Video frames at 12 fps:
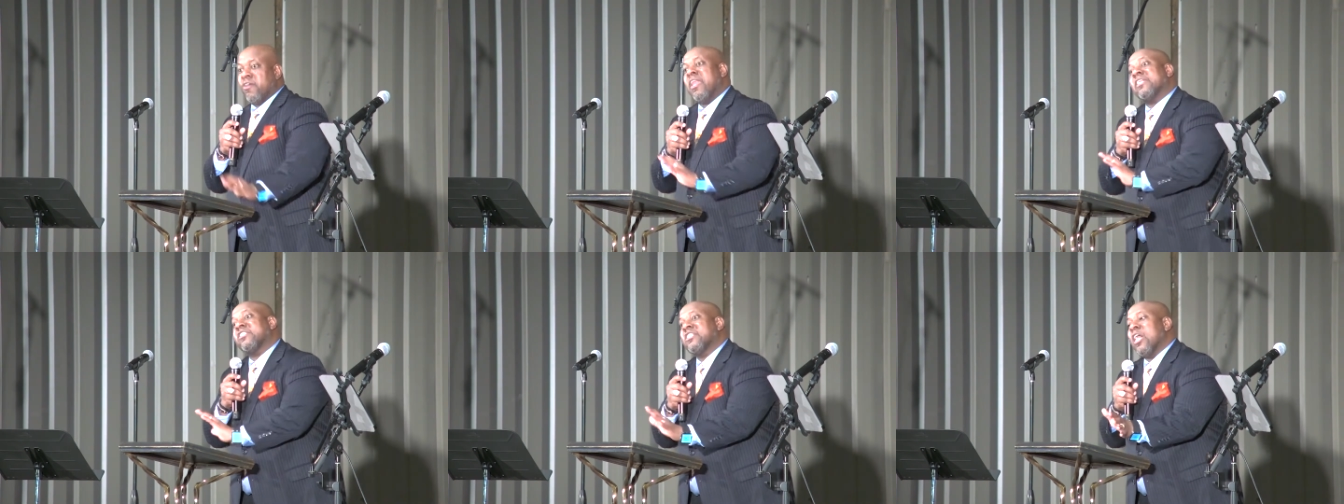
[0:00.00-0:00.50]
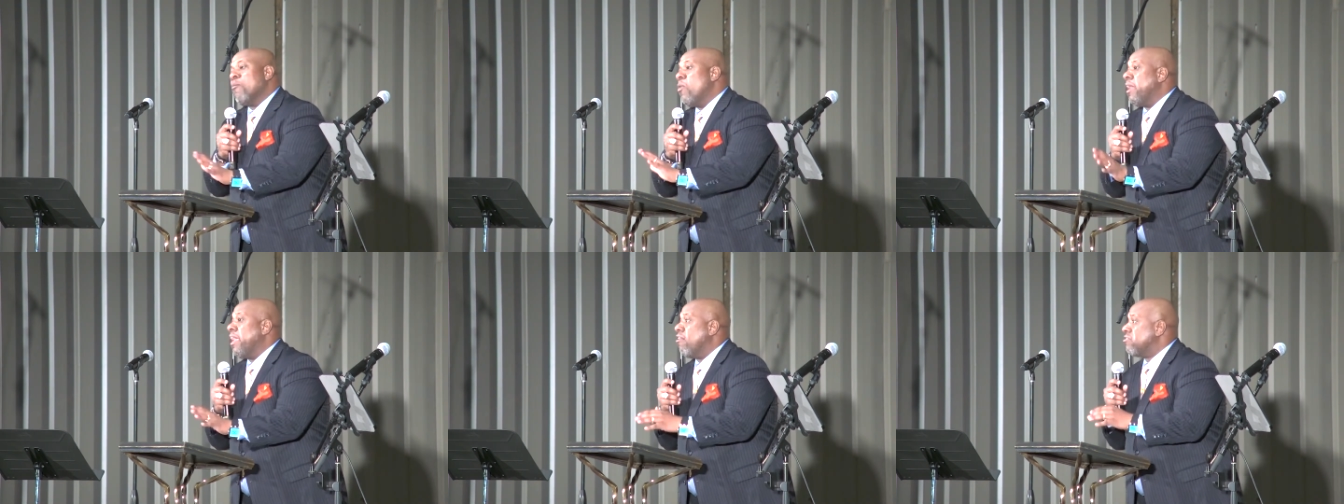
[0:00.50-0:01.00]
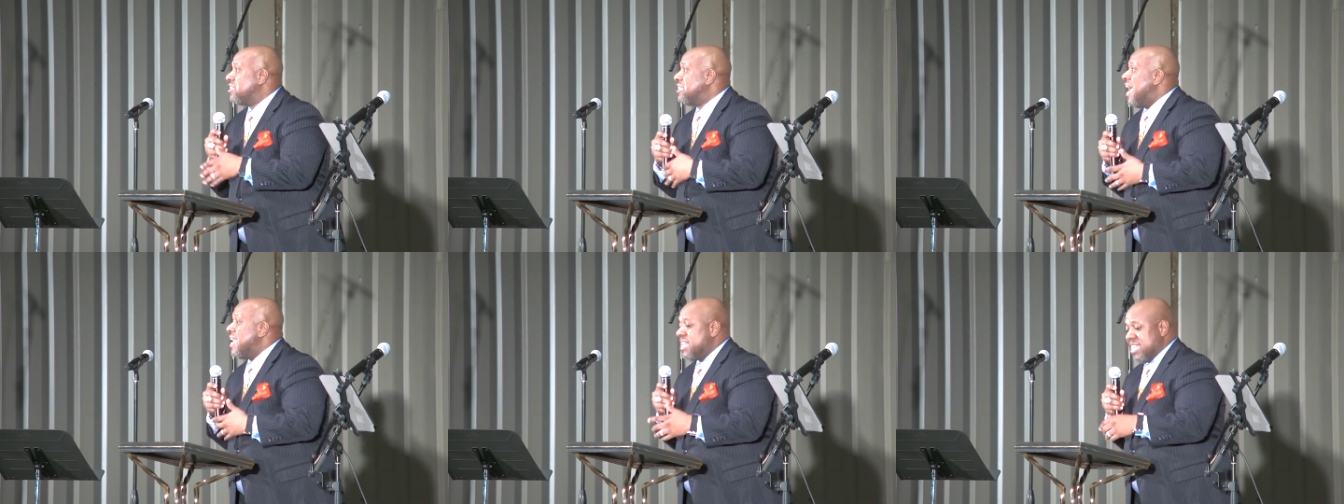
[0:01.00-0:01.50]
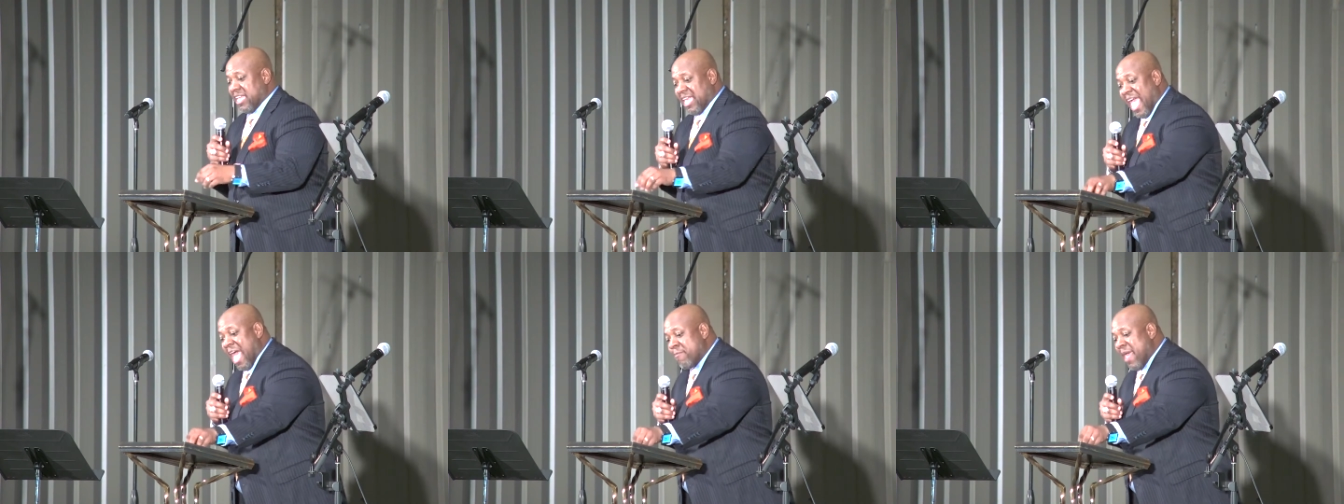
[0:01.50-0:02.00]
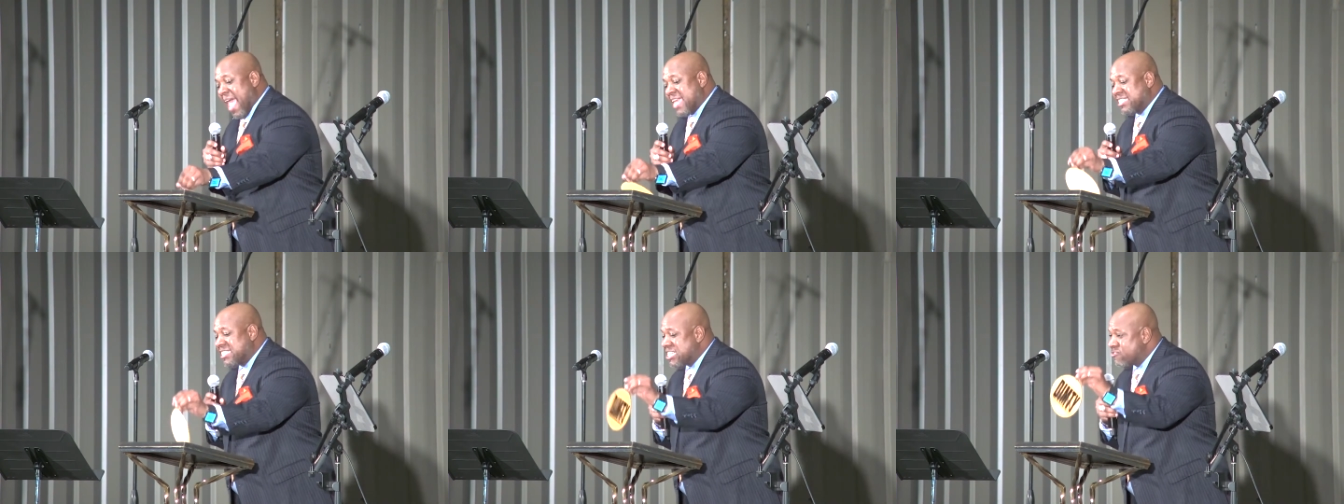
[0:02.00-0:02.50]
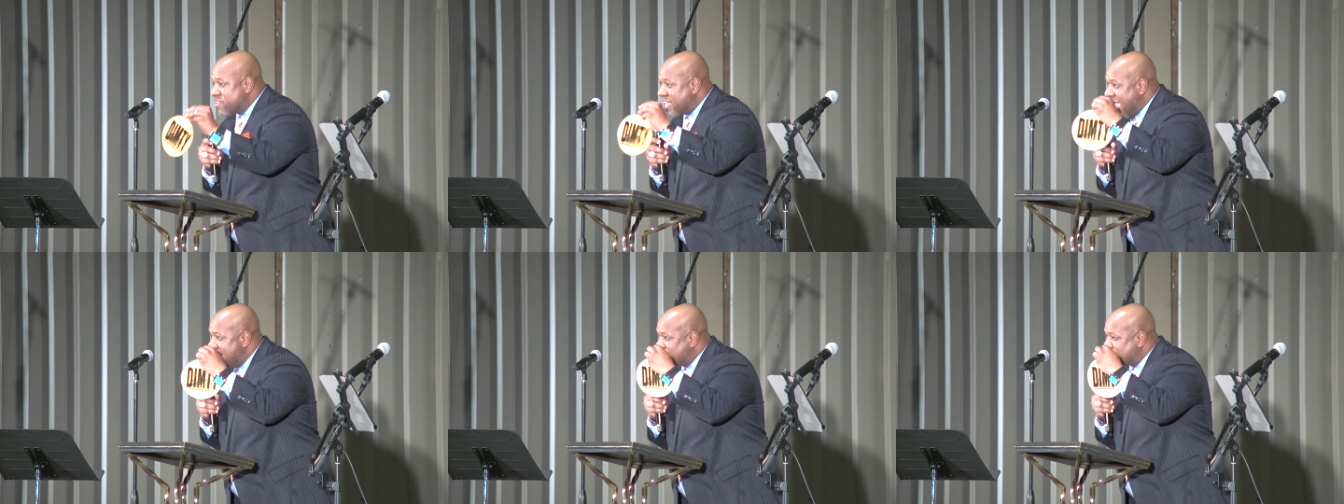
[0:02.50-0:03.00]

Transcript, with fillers: You let someone else stand in the gap asking,